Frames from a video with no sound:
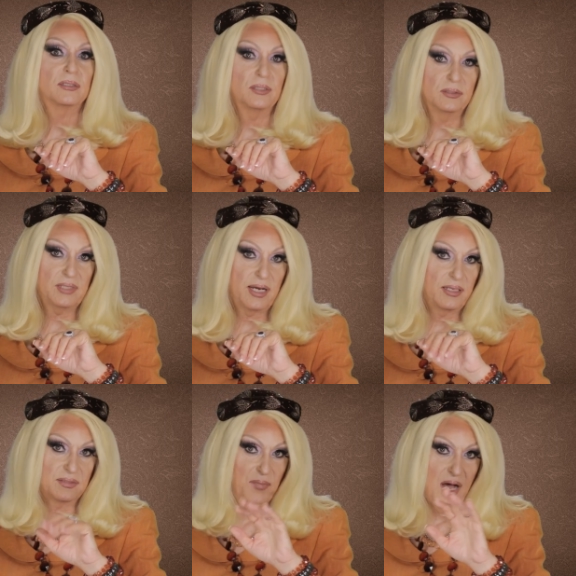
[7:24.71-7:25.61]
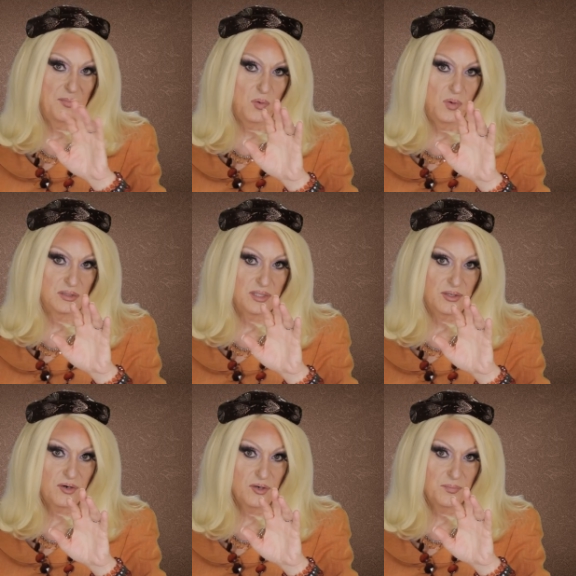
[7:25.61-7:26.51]
Turns out his mama
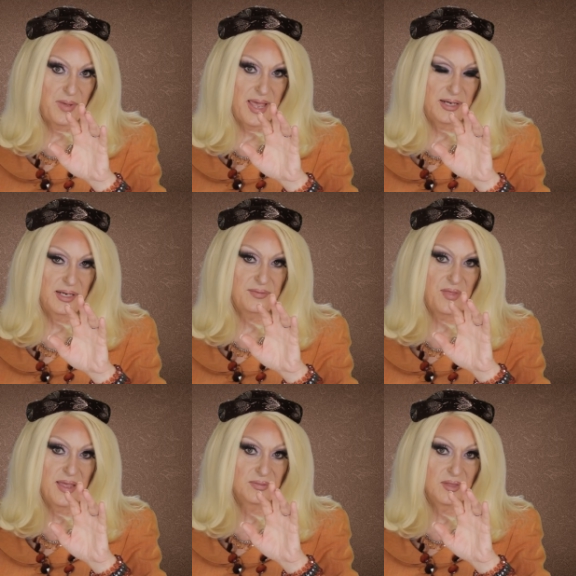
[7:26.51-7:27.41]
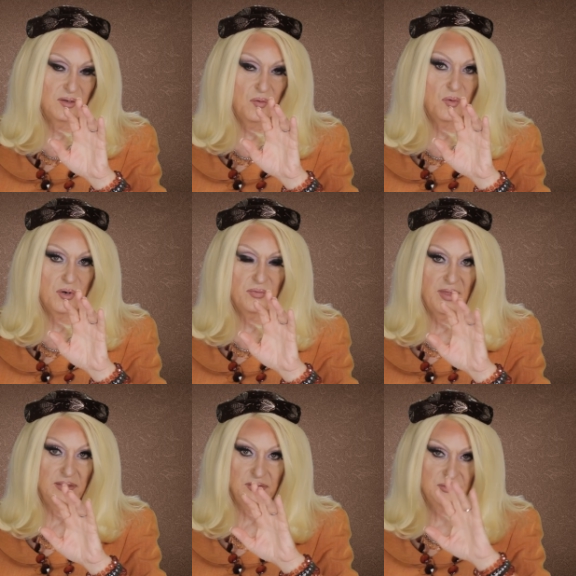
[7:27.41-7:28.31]
wasn't hurt badly, thank the Lord.
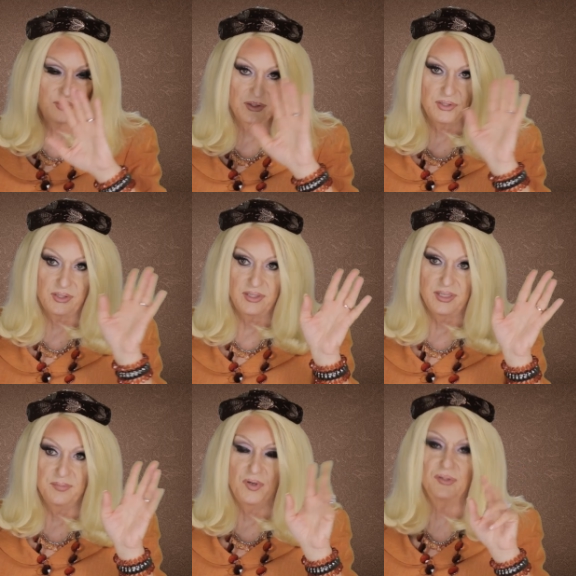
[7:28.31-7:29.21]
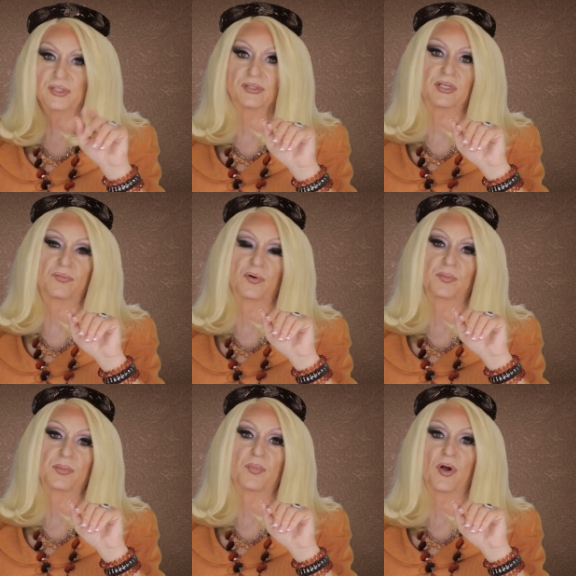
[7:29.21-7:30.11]
They just took her to the emergency
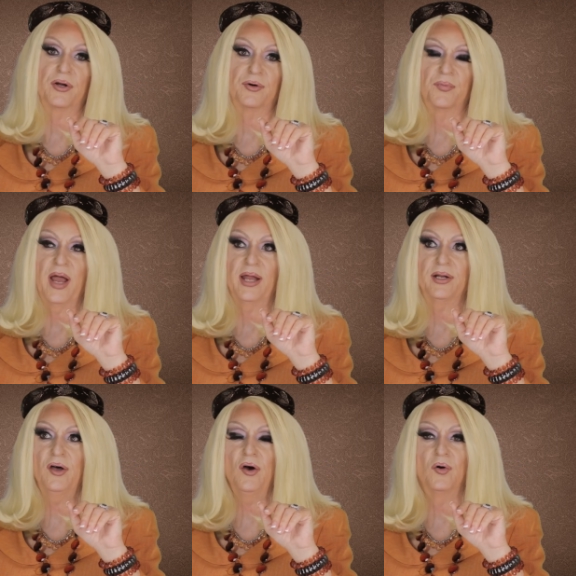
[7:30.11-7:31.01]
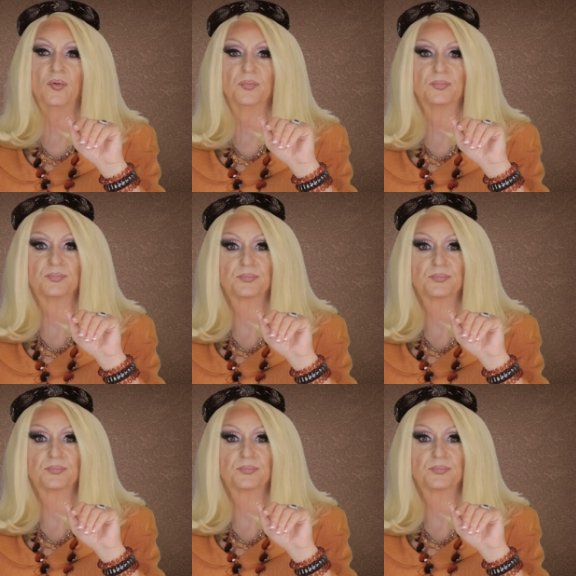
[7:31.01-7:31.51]
room and brought her right home.